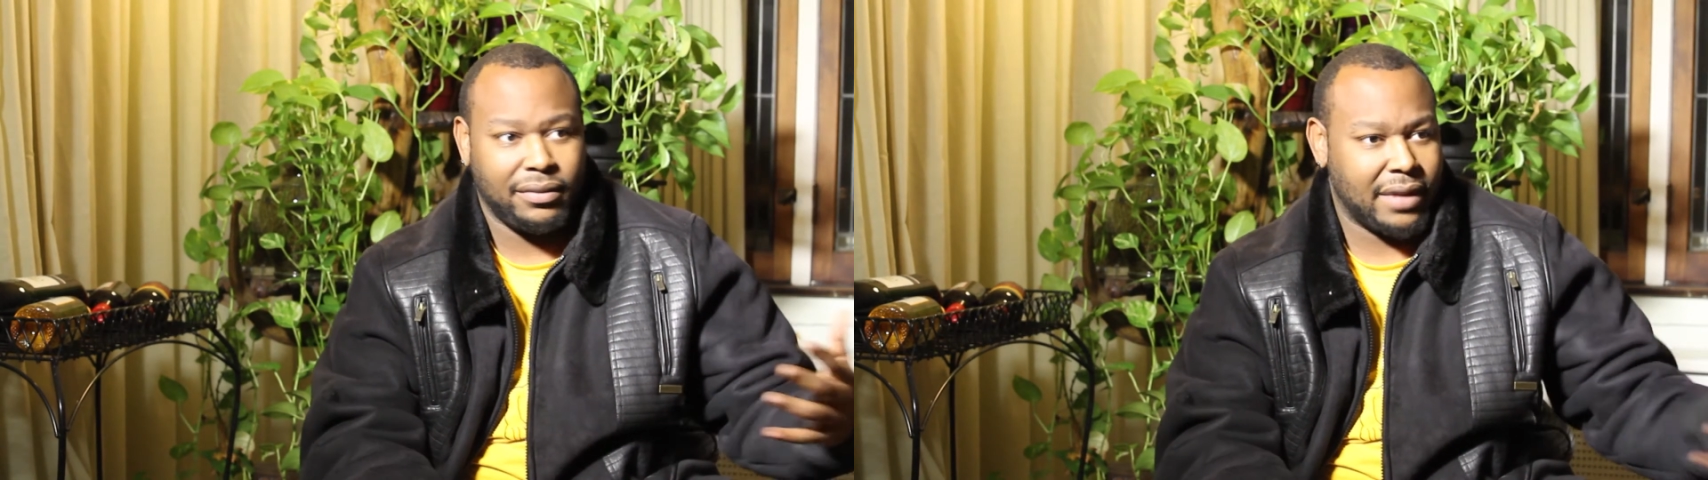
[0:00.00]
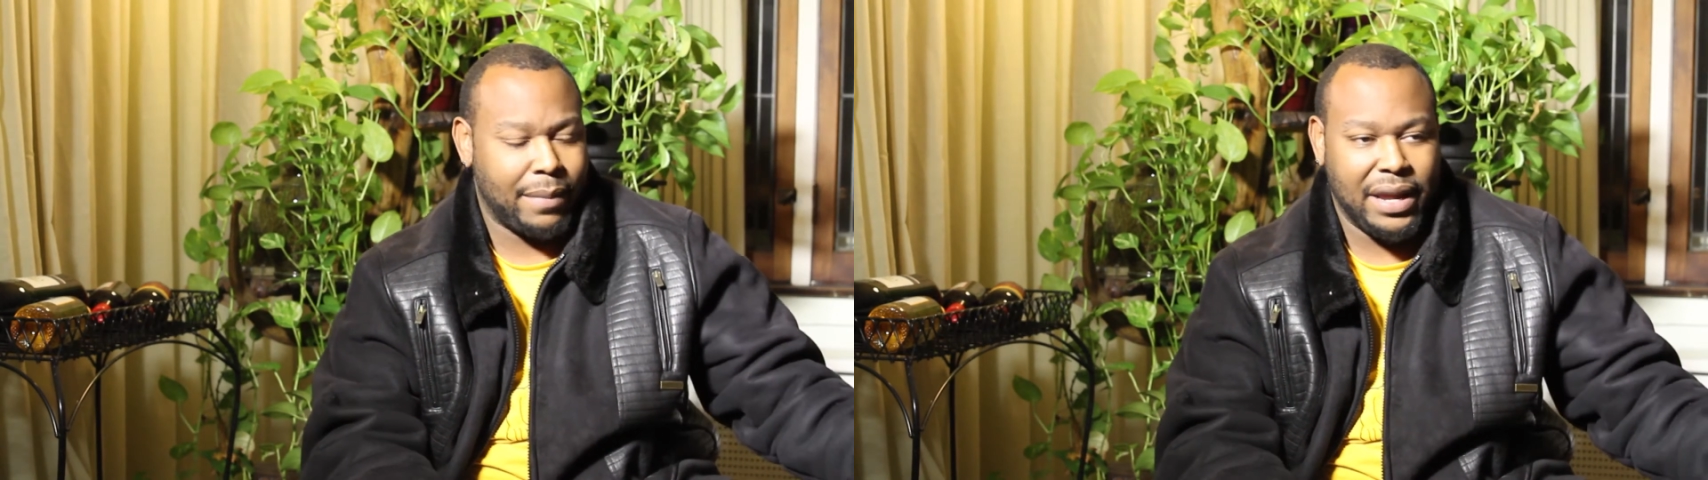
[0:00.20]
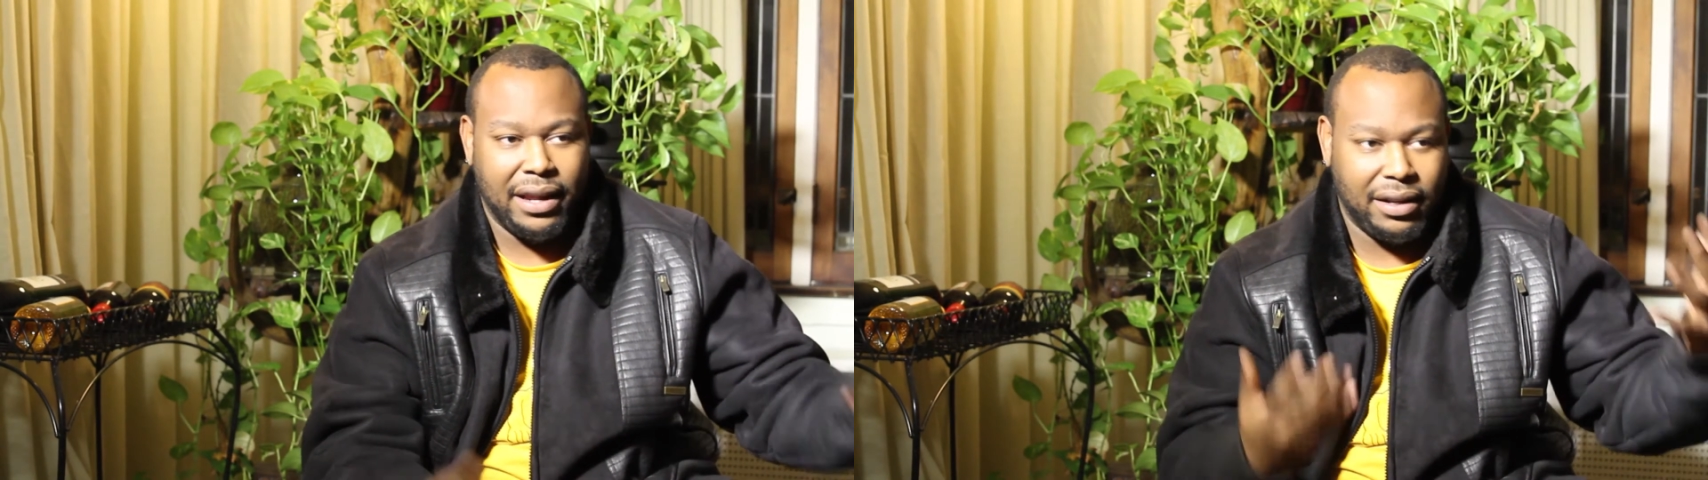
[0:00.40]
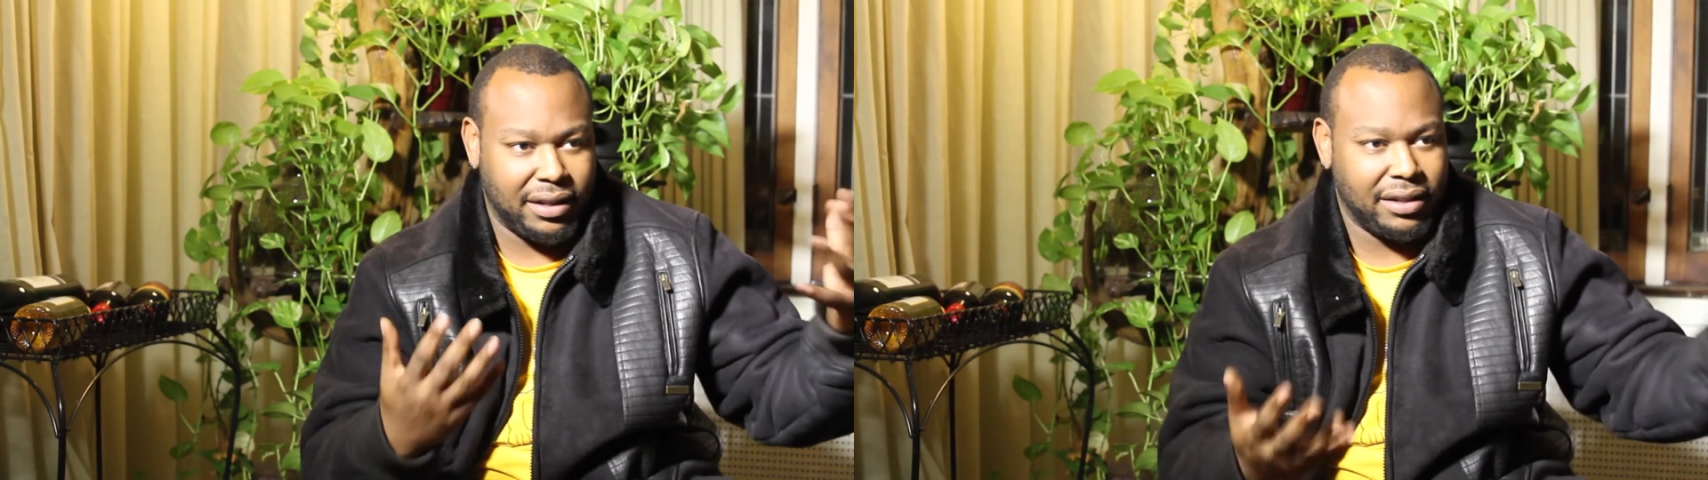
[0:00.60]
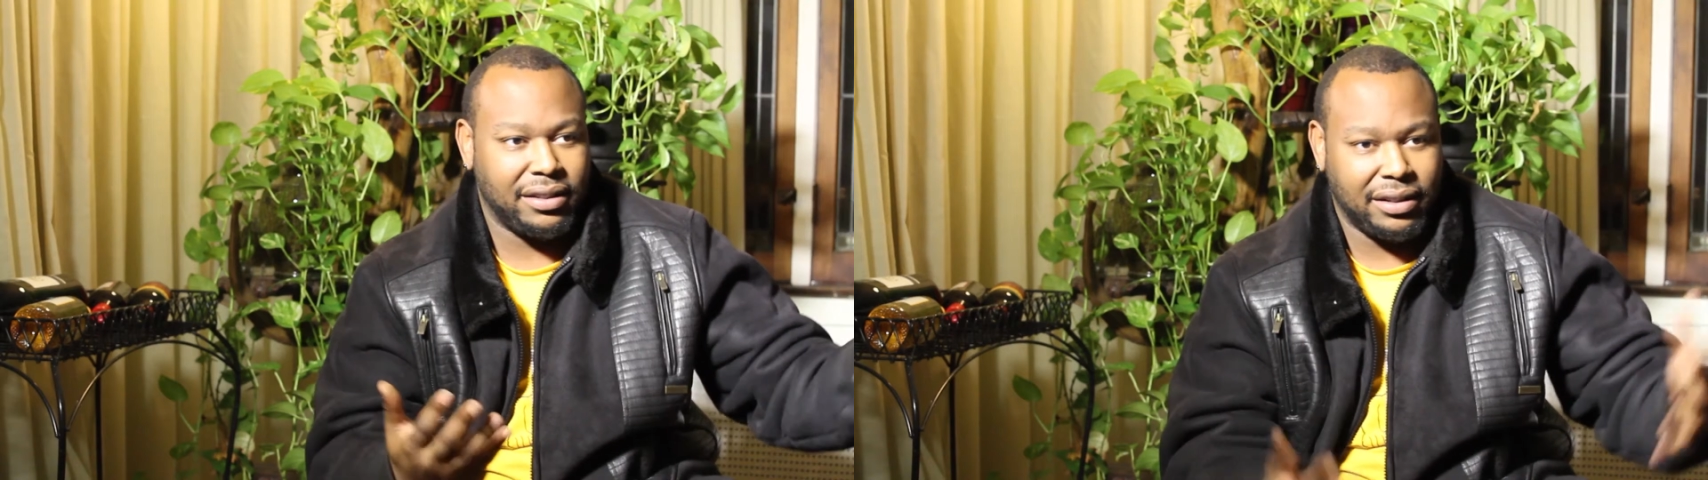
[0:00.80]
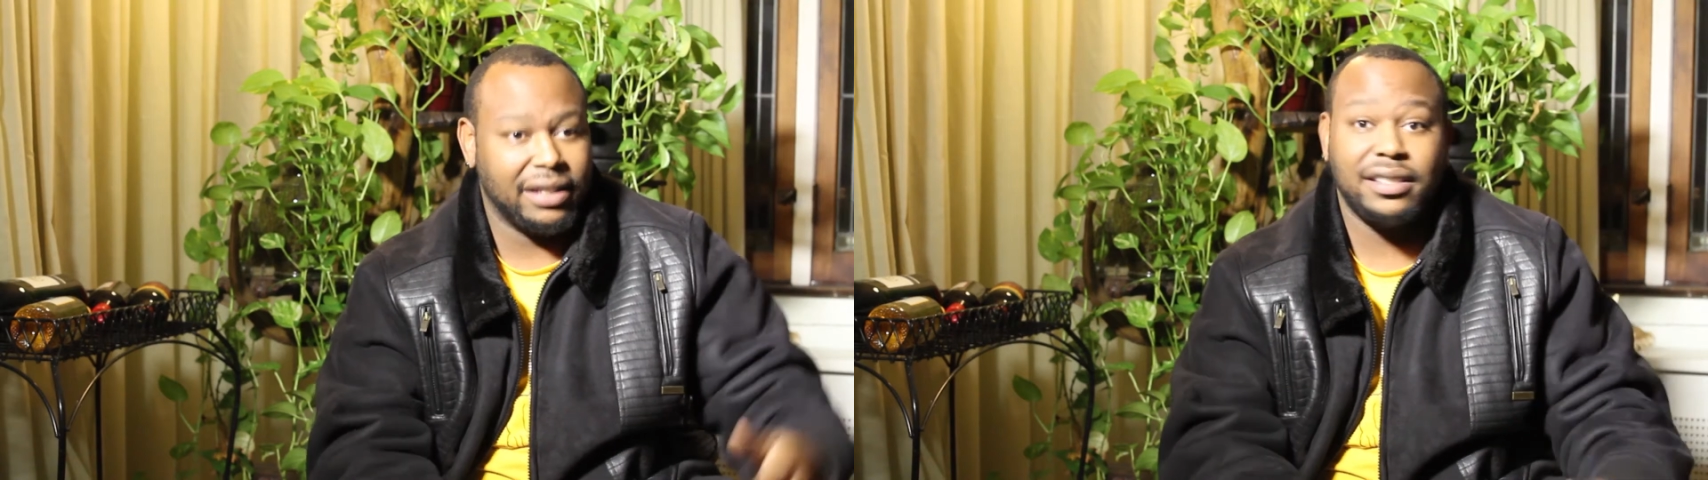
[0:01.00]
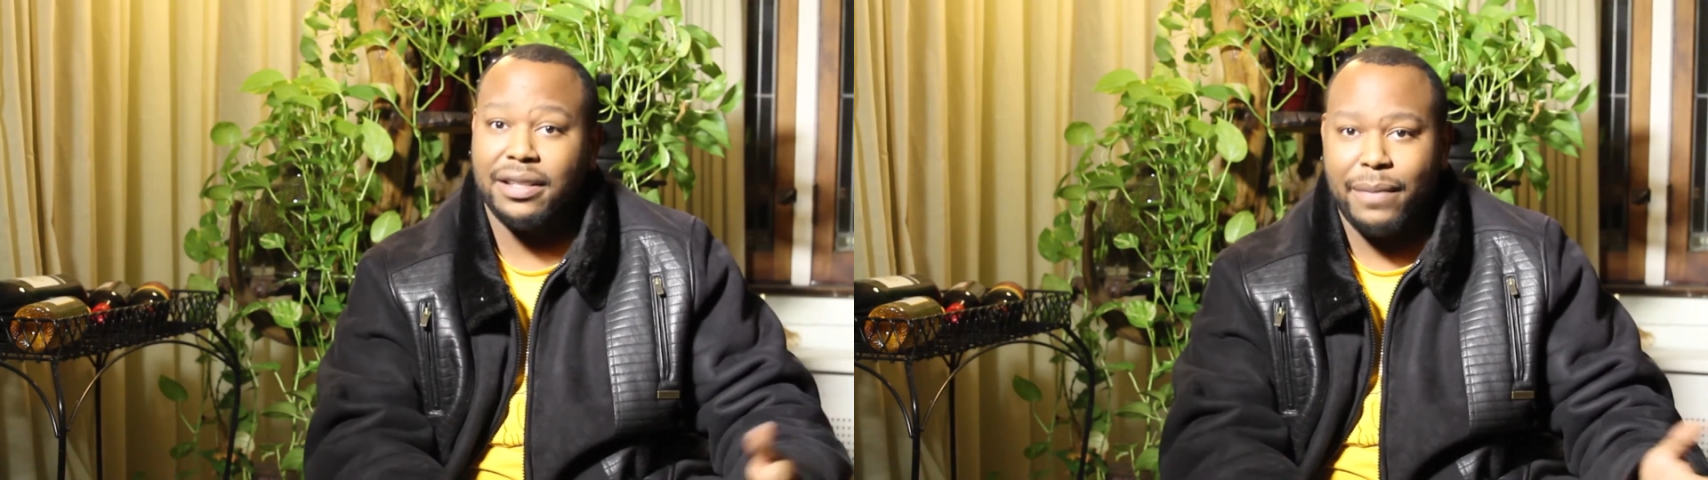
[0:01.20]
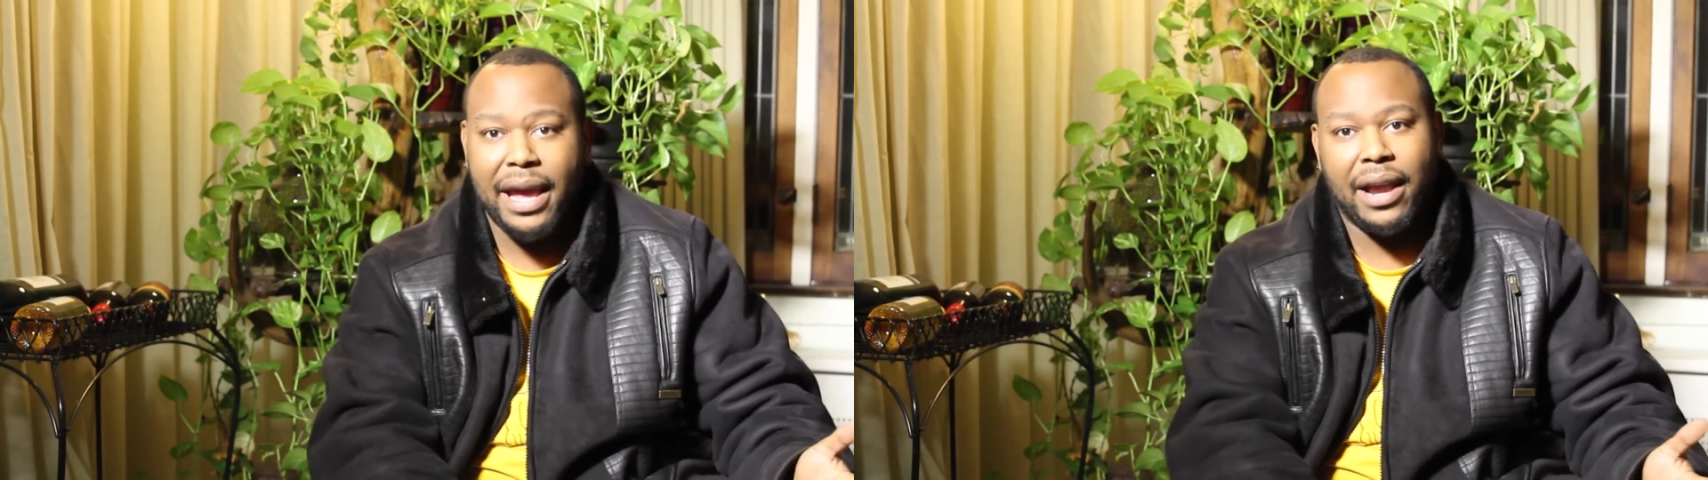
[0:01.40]
the
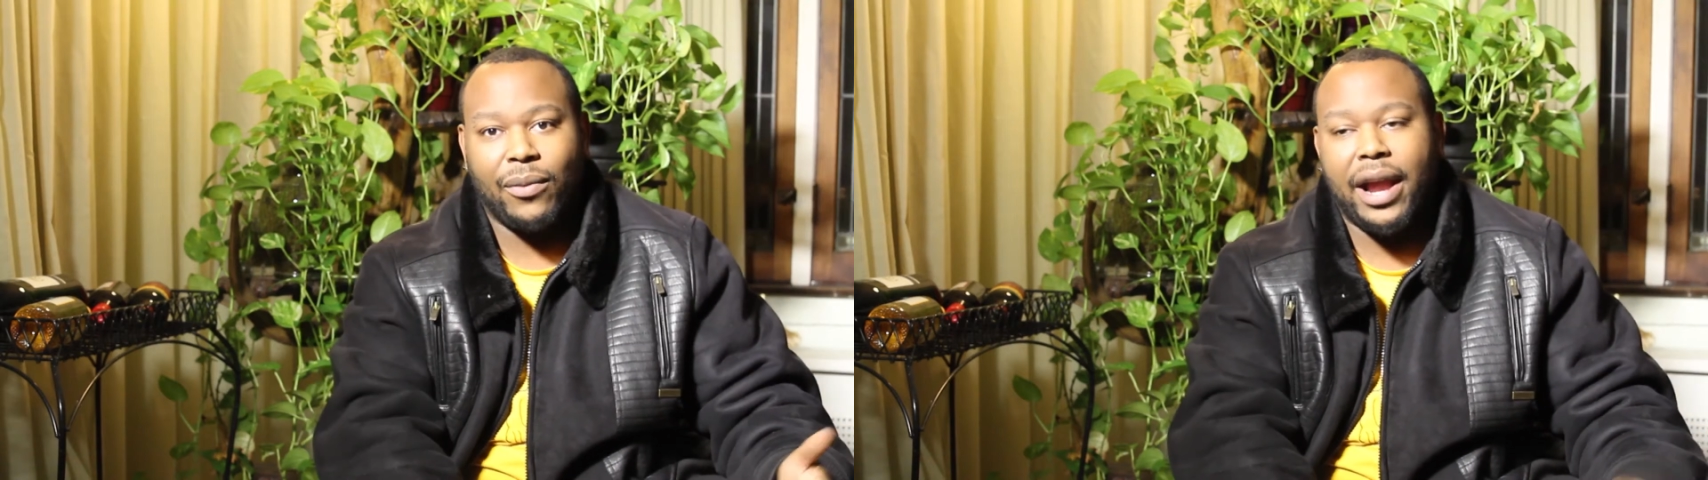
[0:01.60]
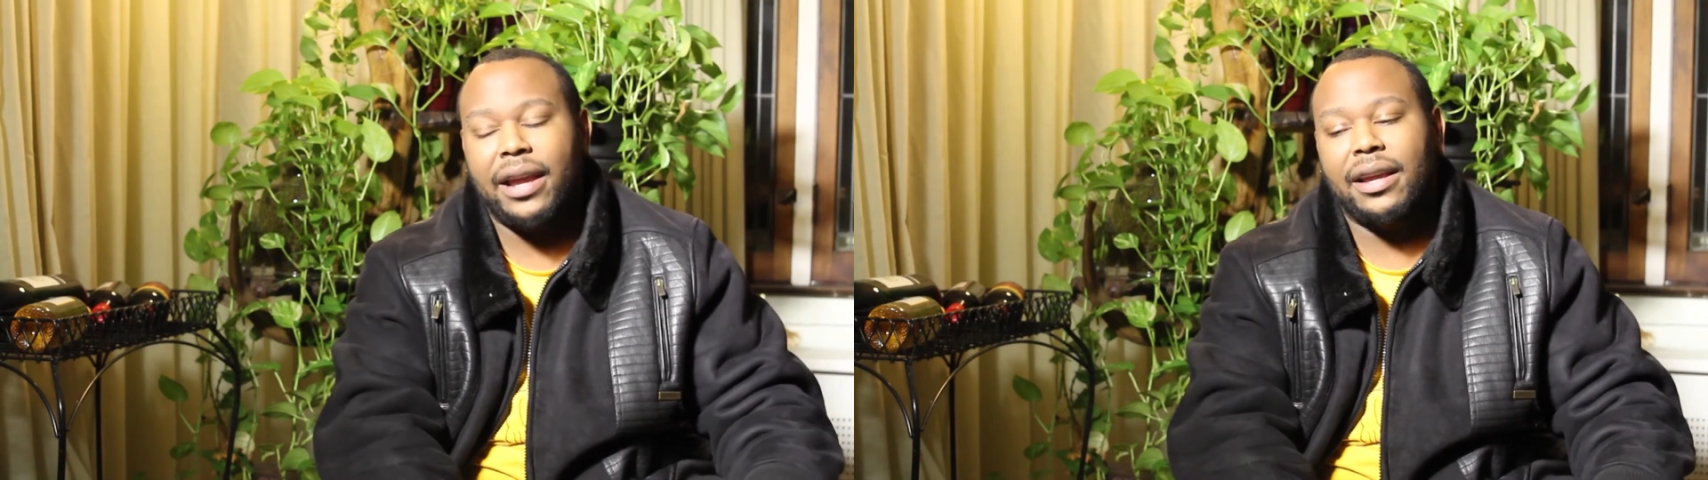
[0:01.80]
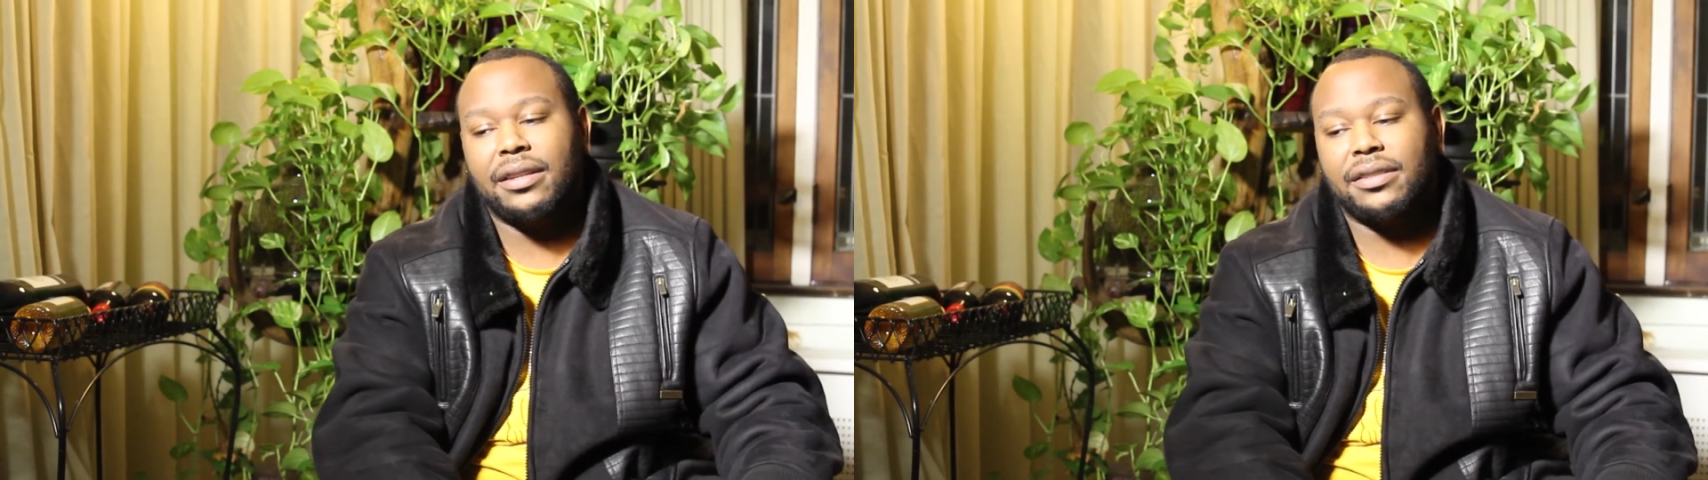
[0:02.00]
man right here.